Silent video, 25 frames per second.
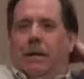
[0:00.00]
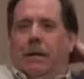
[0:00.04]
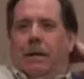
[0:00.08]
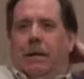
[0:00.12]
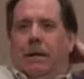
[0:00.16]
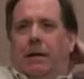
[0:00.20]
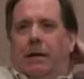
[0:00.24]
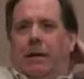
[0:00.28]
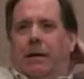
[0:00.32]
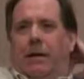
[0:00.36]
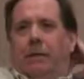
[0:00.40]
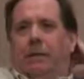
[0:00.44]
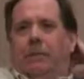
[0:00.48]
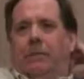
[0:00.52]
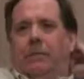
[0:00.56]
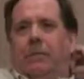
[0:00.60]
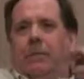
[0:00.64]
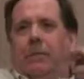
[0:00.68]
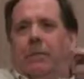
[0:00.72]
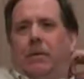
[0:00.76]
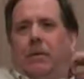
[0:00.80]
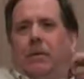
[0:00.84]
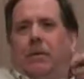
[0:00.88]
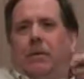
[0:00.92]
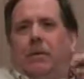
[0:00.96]
Um,
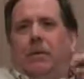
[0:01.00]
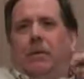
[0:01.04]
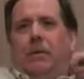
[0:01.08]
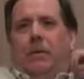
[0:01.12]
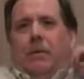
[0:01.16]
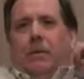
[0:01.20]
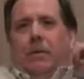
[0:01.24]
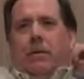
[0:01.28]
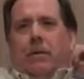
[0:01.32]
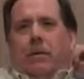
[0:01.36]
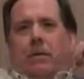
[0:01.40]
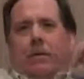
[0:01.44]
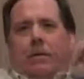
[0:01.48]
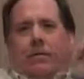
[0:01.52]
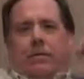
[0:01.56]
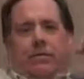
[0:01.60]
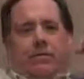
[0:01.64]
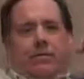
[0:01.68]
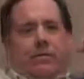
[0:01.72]
there, there was a